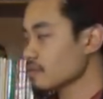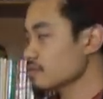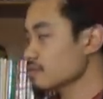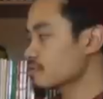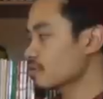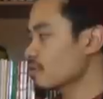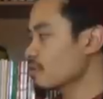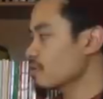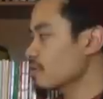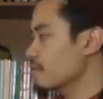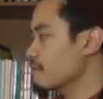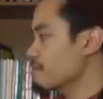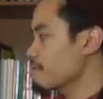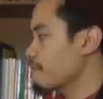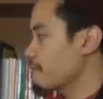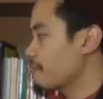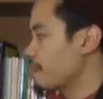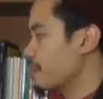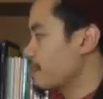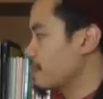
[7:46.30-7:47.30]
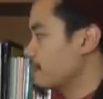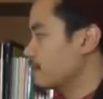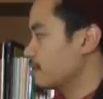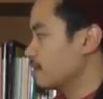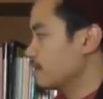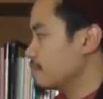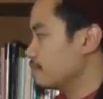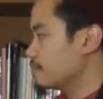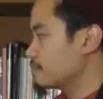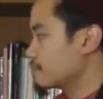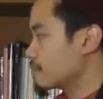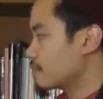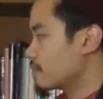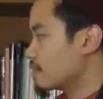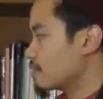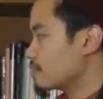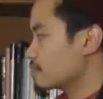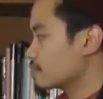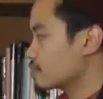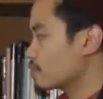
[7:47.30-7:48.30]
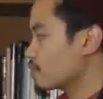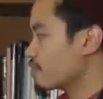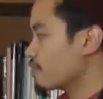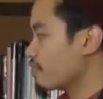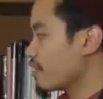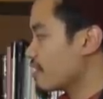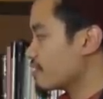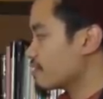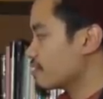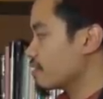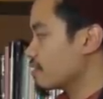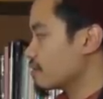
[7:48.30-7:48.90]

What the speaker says: So we find